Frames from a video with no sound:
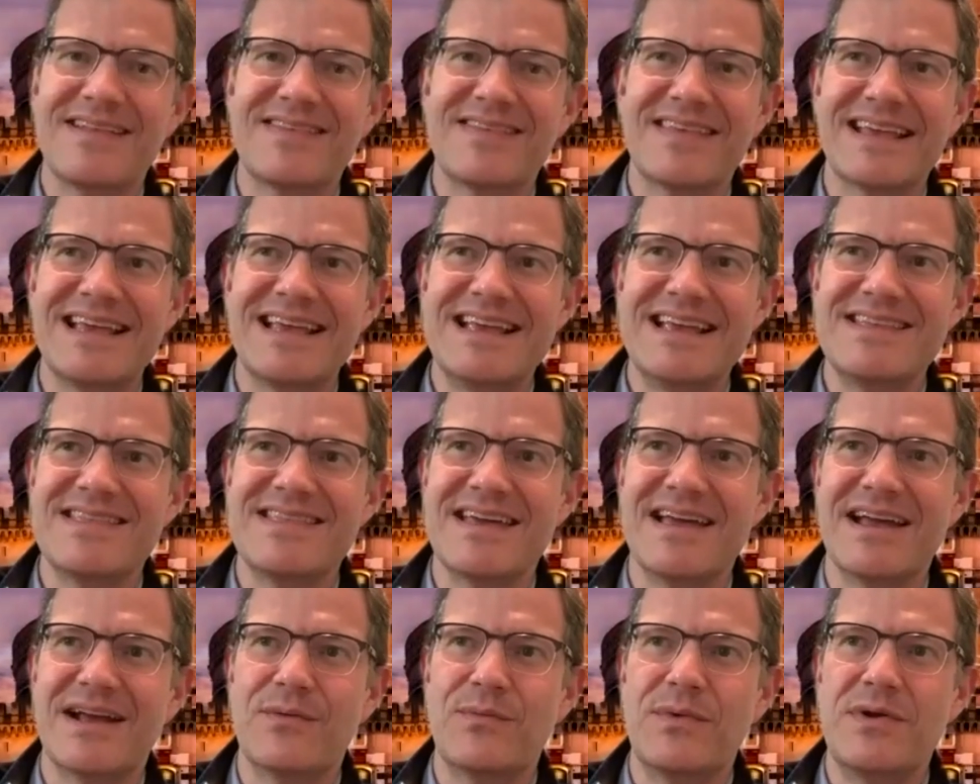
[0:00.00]
the key
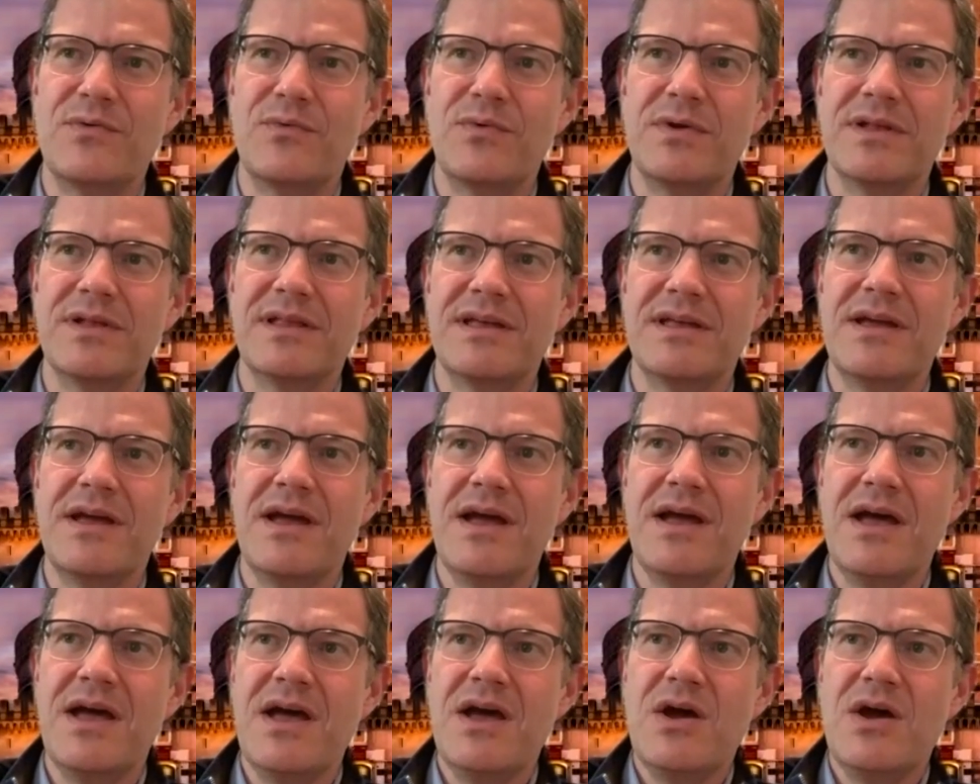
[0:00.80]
thing. We really
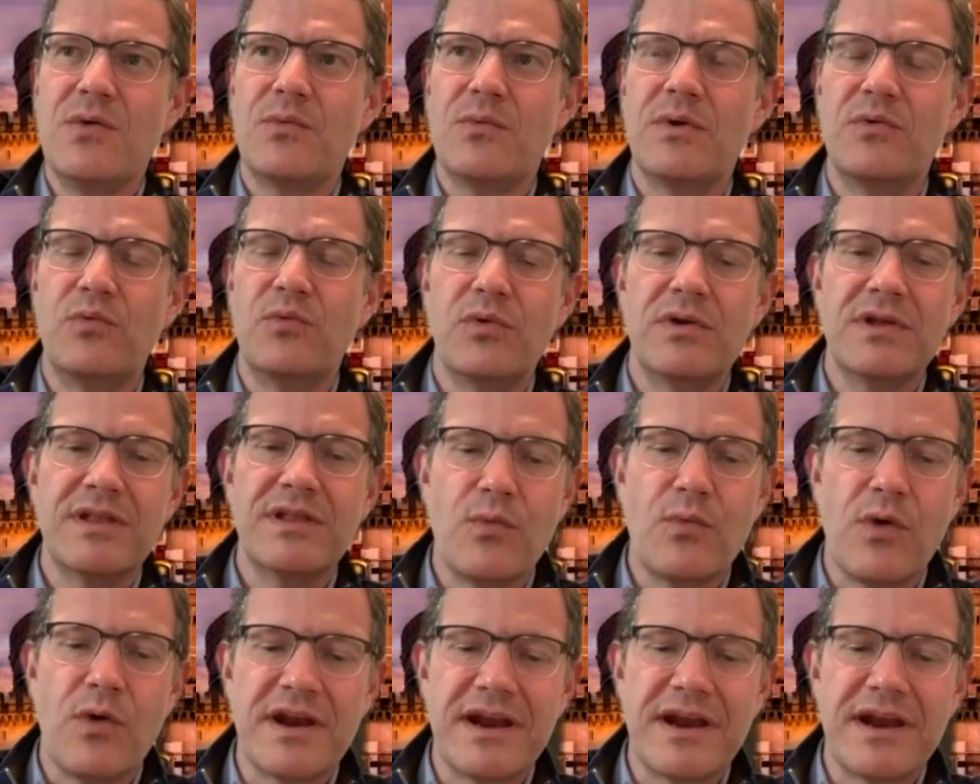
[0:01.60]

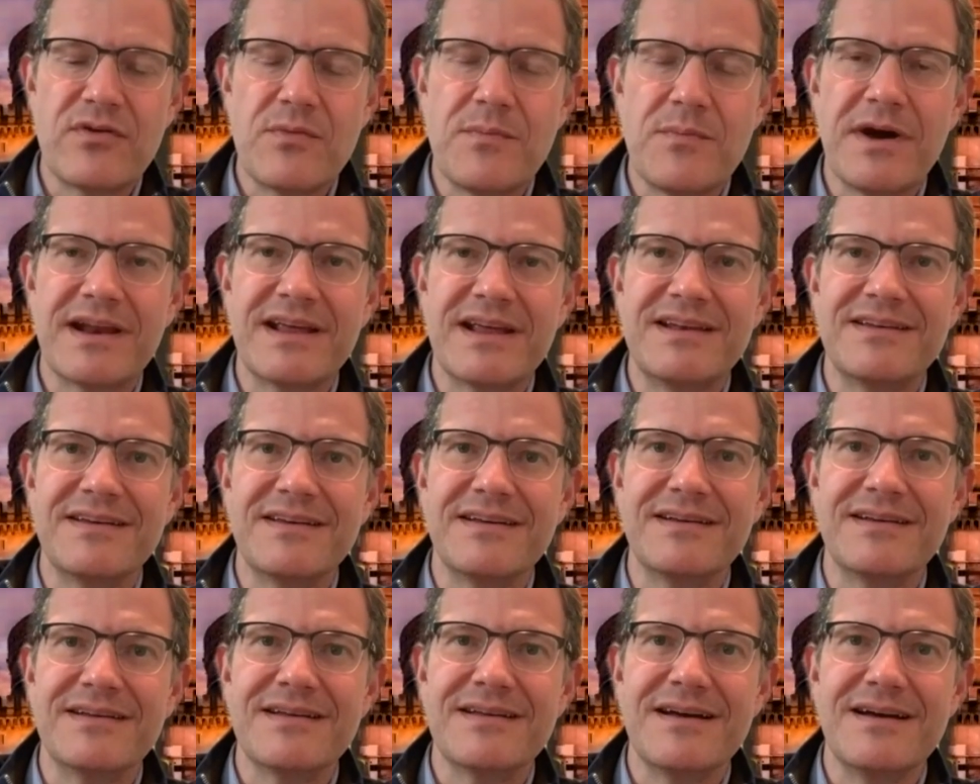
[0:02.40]
want everybody
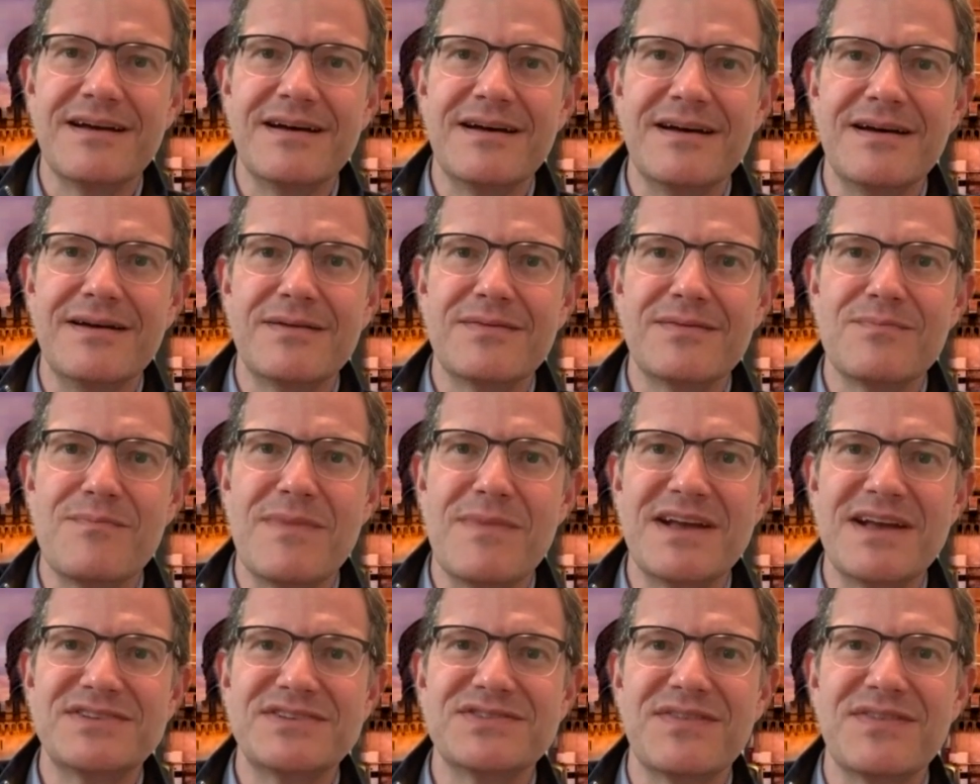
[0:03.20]
to
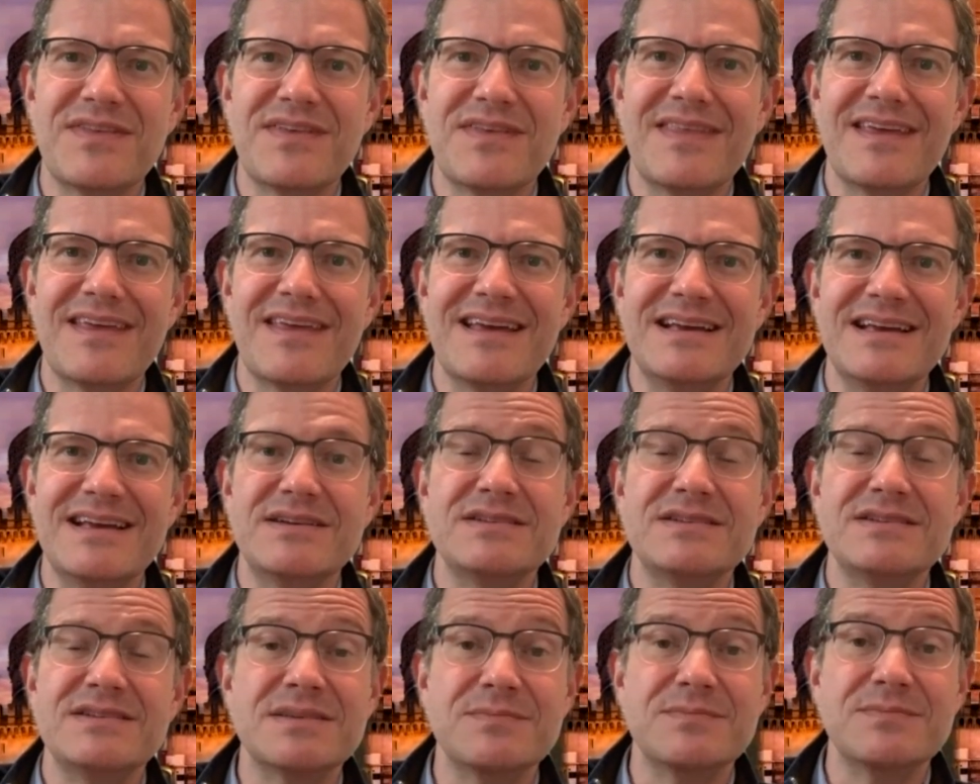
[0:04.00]
make sure that they
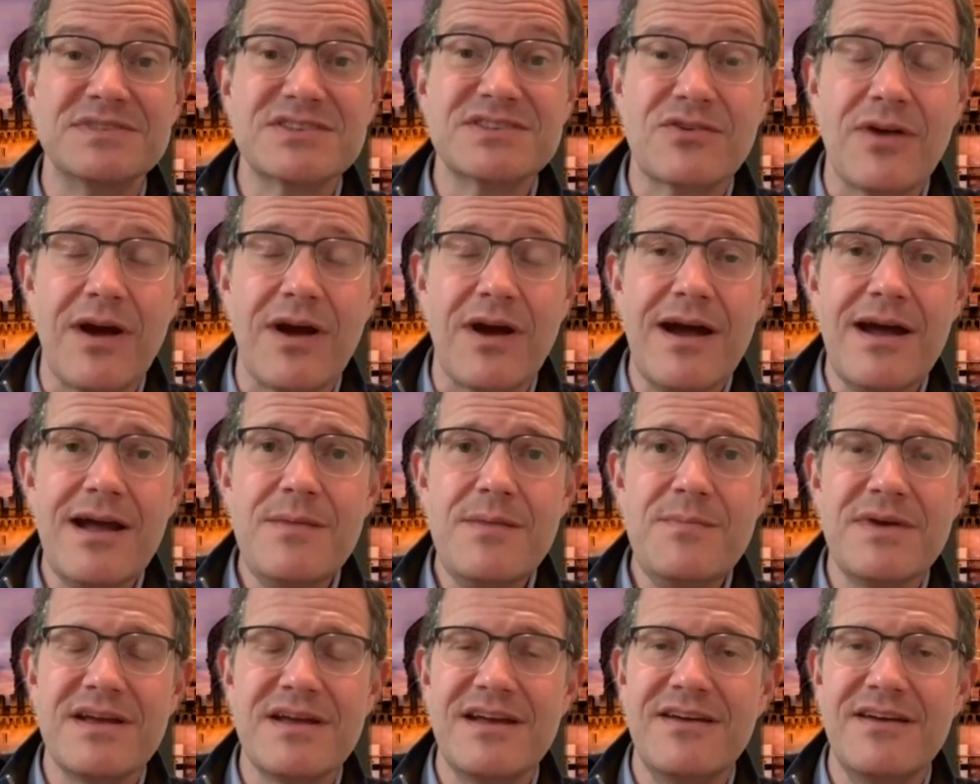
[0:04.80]
subscribe.